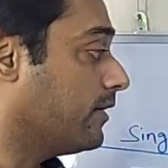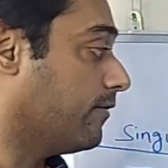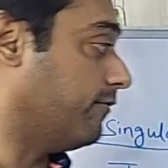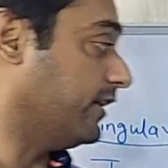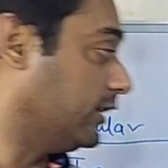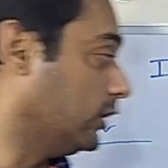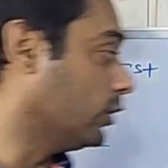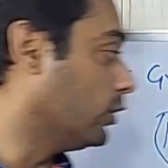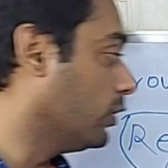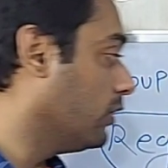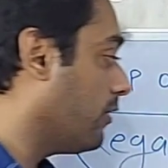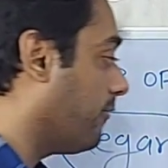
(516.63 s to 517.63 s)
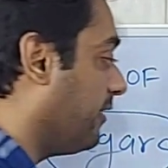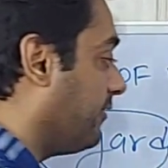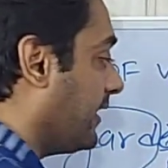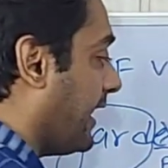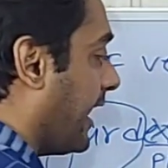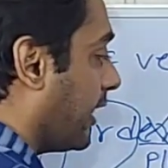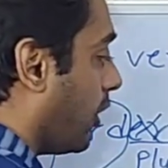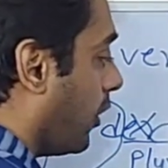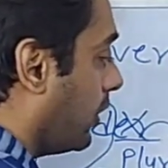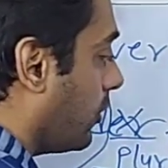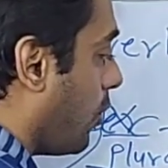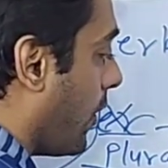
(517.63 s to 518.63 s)
With nu we will add
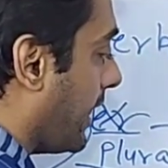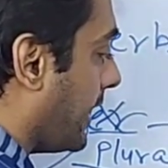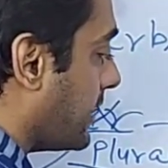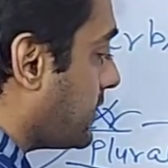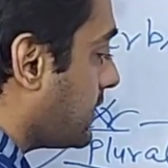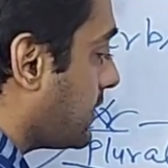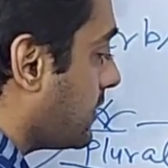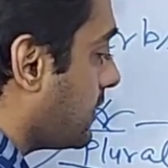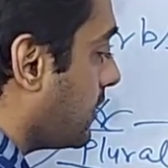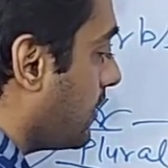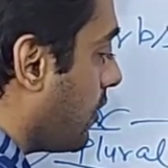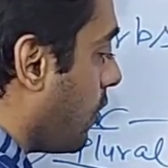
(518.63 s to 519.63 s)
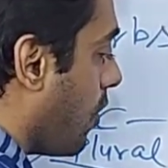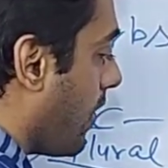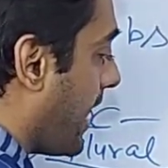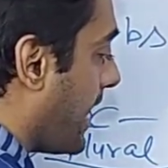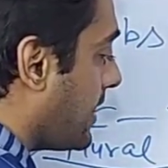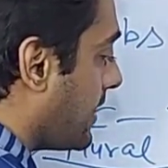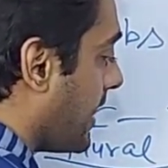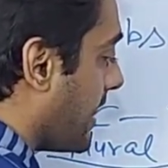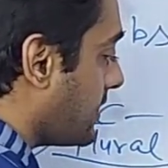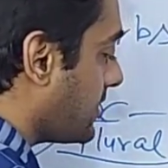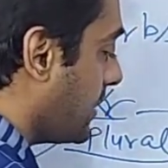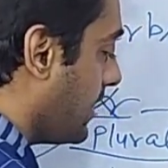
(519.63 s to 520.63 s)
on ONS.
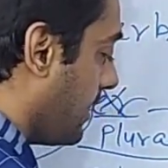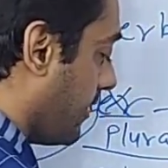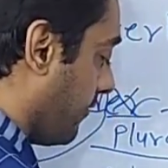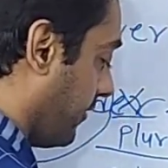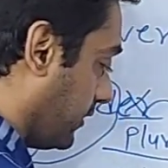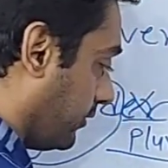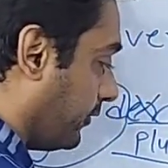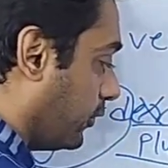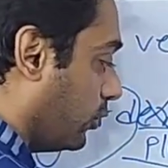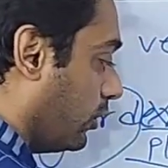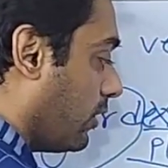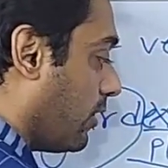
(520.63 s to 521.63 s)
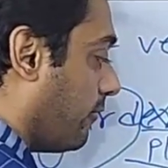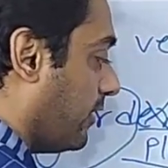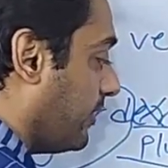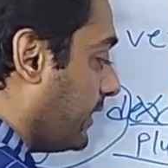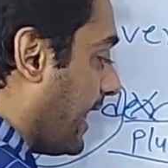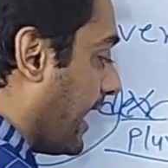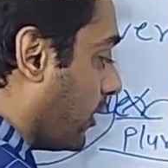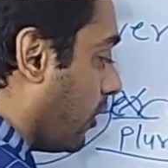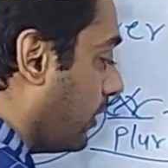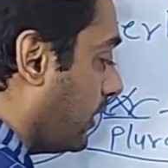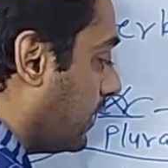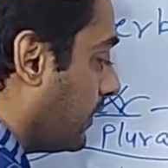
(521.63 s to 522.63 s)
ONS. With vu we will add
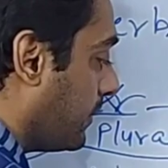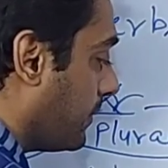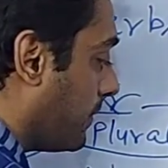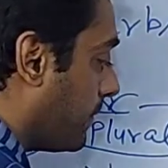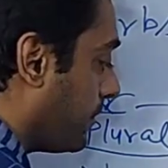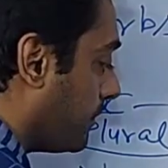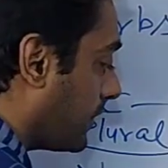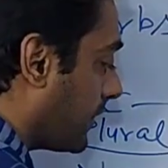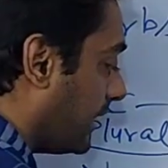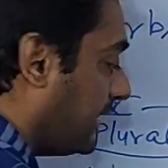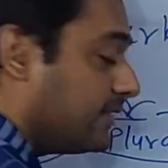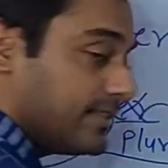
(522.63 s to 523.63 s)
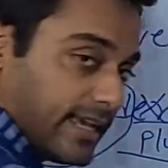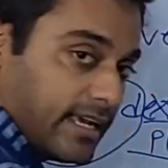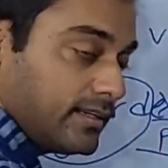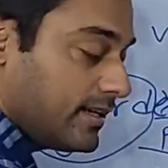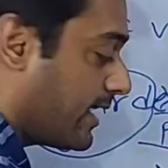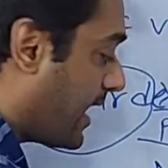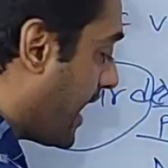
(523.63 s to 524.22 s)
on EZ.